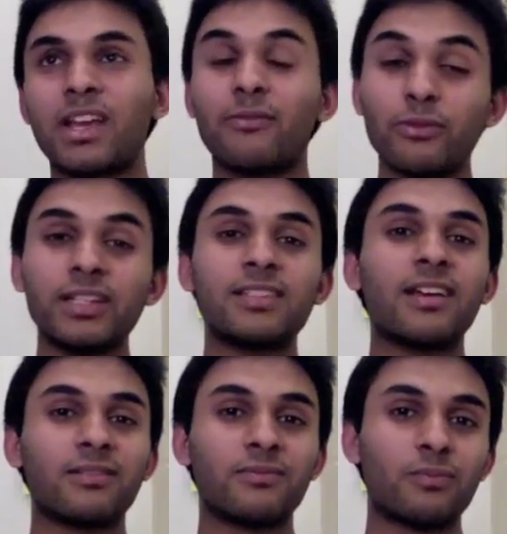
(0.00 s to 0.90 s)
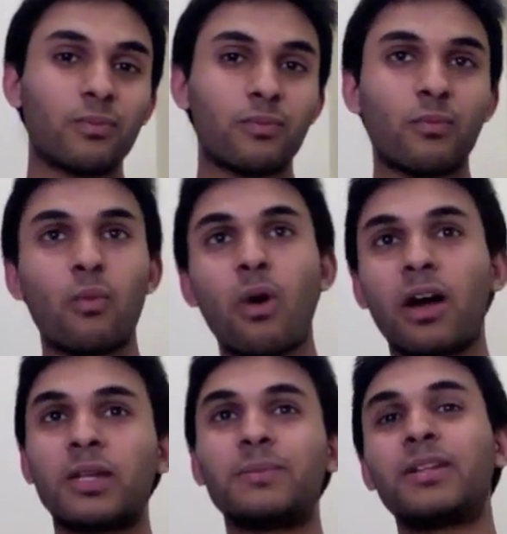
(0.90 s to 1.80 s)
I've already done
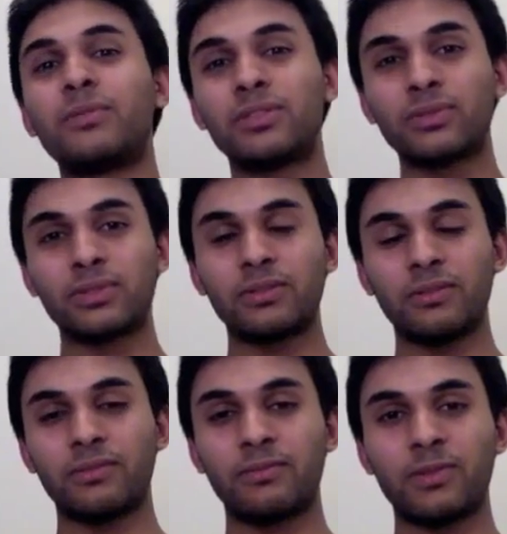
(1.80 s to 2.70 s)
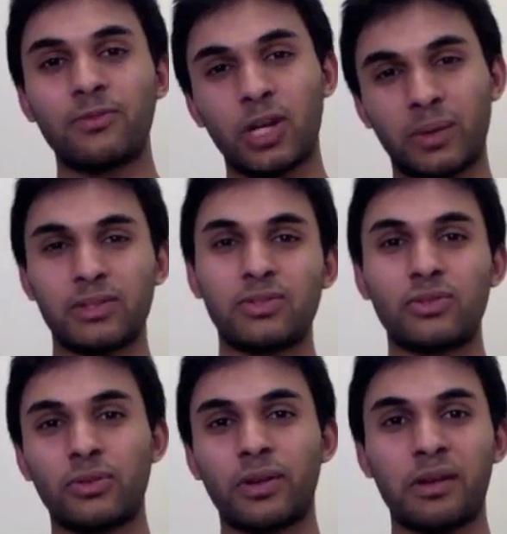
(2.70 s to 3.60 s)
one, but it was sort of following a
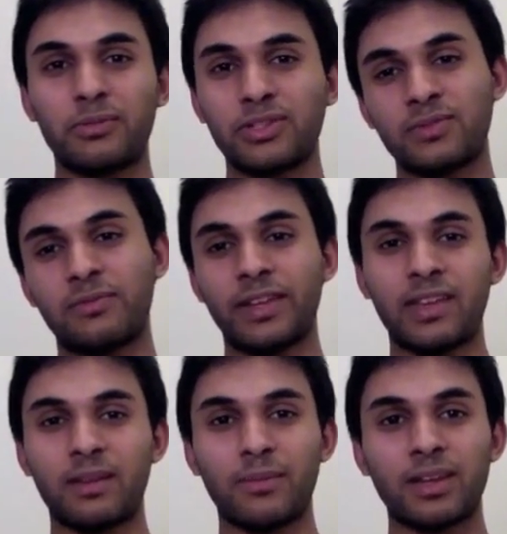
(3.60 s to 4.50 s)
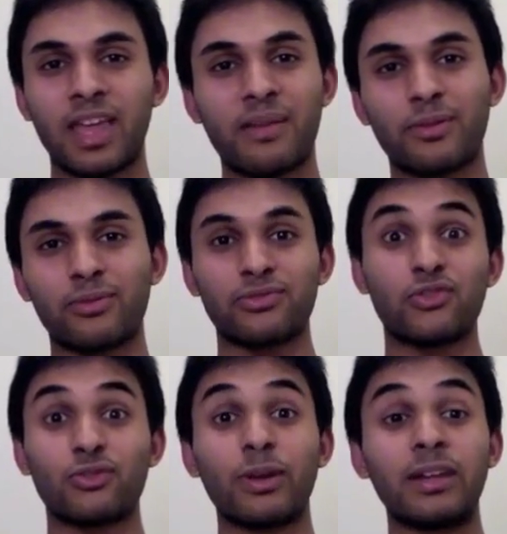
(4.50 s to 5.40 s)
tutorial and it was just flicking my name across
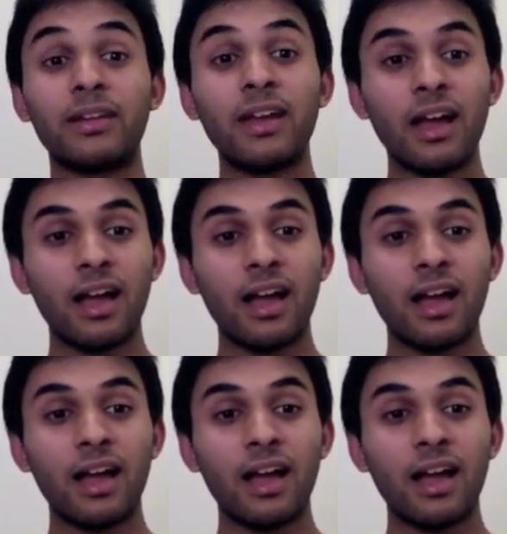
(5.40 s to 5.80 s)
the screen.